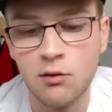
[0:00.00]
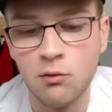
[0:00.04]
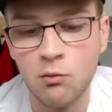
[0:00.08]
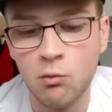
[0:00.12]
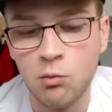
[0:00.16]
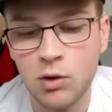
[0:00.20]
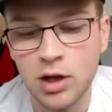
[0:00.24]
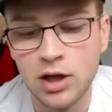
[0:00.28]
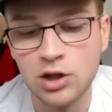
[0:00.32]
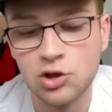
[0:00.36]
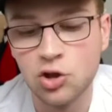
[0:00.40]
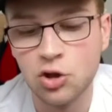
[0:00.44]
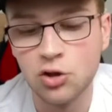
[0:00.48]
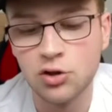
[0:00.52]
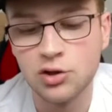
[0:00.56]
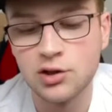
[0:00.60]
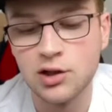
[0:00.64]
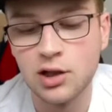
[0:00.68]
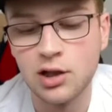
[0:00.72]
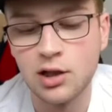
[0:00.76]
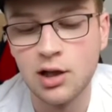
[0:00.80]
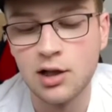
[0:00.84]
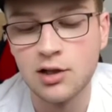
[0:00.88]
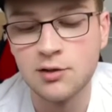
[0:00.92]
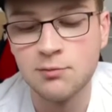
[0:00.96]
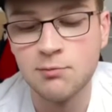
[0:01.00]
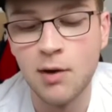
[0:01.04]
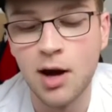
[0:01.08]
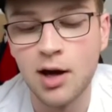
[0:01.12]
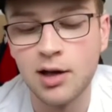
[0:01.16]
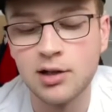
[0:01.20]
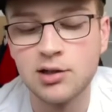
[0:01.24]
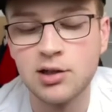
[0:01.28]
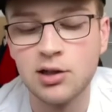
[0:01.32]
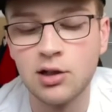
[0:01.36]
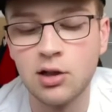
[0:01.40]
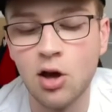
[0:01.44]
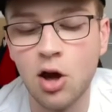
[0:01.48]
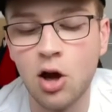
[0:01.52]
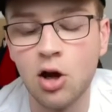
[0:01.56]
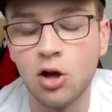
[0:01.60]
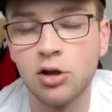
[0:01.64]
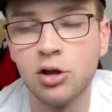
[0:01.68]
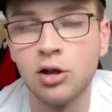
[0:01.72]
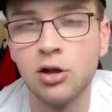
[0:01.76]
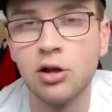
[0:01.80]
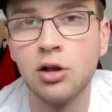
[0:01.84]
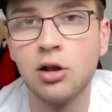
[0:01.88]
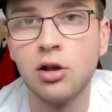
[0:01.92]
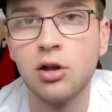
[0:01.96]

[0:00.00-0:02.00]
we trust in this mighty God,